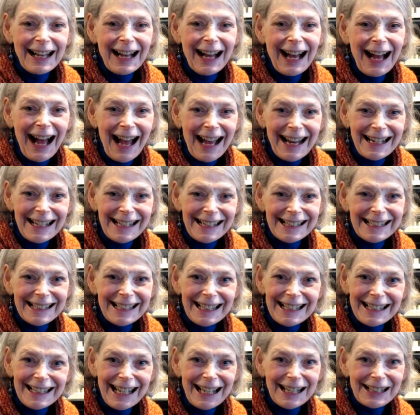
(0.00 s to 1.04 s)
Heidi
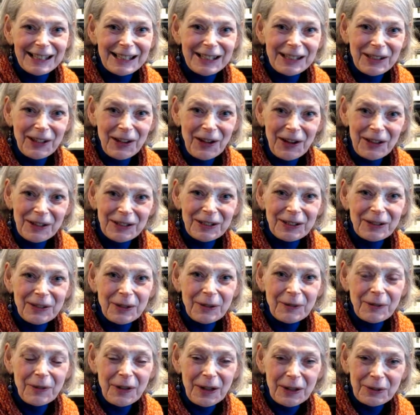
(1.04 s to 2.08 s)
said, yes, talk to
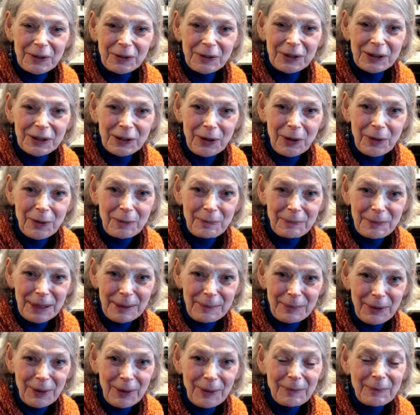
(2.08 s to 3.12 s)
the Veterans Home
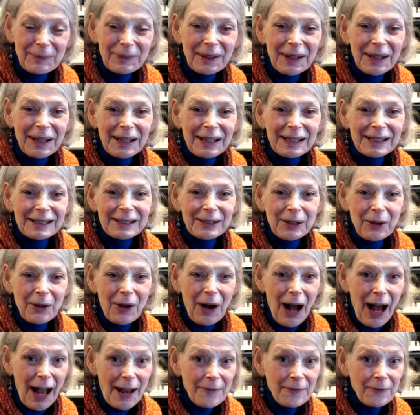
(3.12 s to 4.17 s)
people. So
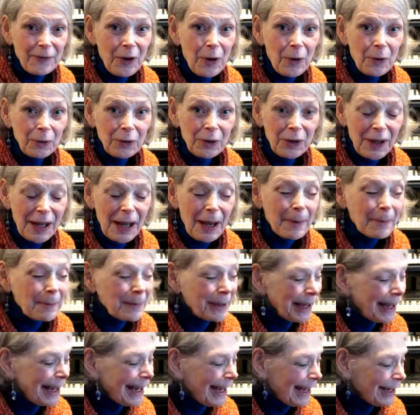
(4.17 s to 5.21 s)
I phoned
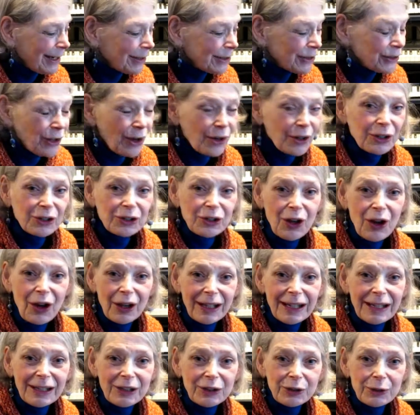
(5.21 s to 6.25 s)
them and started
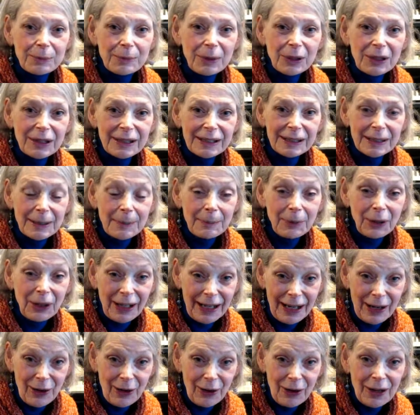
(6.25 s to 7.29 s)
talking to Melissa
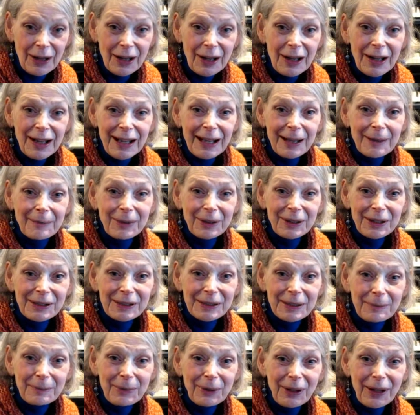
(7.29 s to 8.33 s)
Blair. And
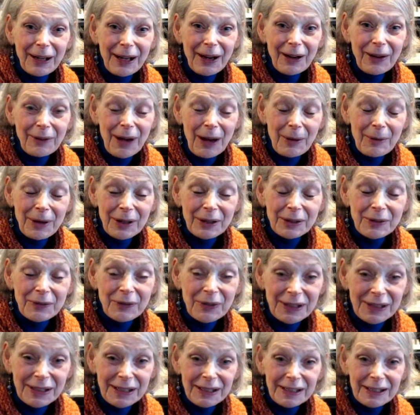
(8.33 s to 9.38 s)
Melissa Blair, I went to
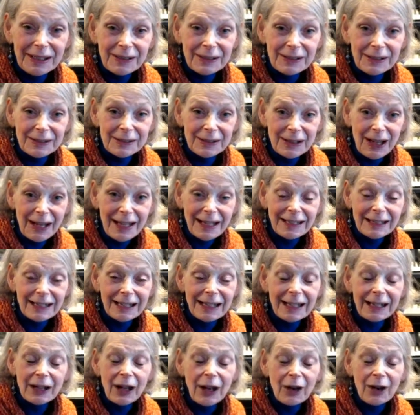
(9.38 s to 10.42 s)
visit the site
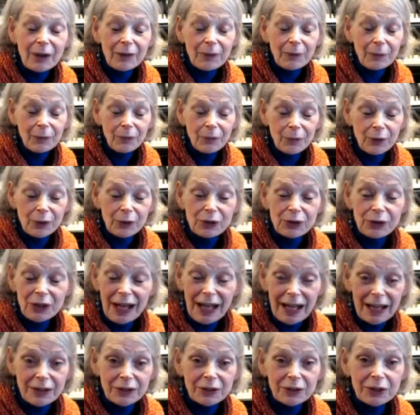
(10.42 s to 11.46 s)
and I first
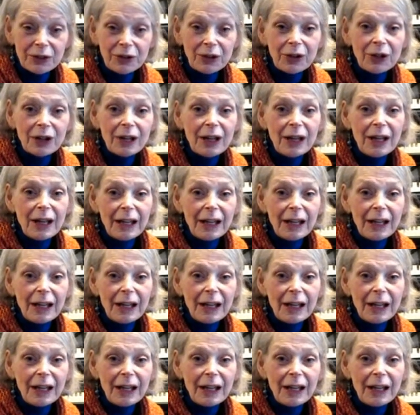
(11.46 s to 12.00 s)
asked her